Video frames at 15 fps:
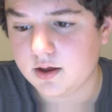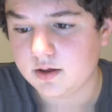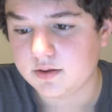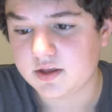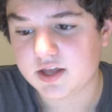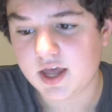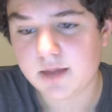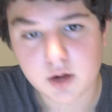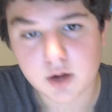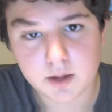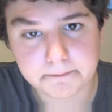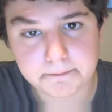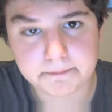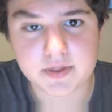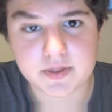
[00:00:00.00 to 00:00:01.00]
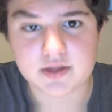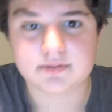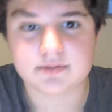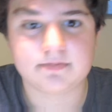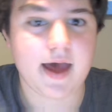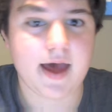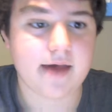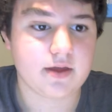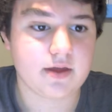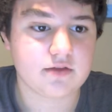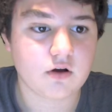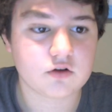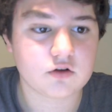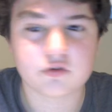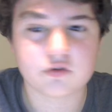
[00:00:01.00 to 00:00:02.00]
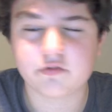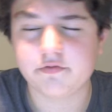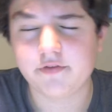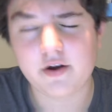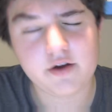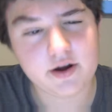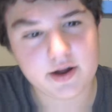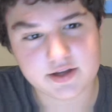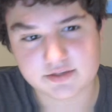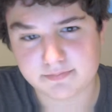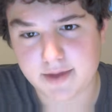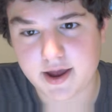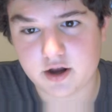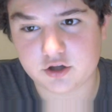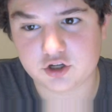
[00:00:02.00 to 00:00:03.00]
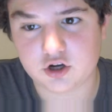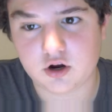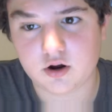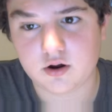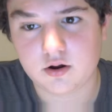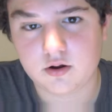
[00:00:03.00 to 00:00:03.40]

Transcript: They came up, they talked to us, very nice manager.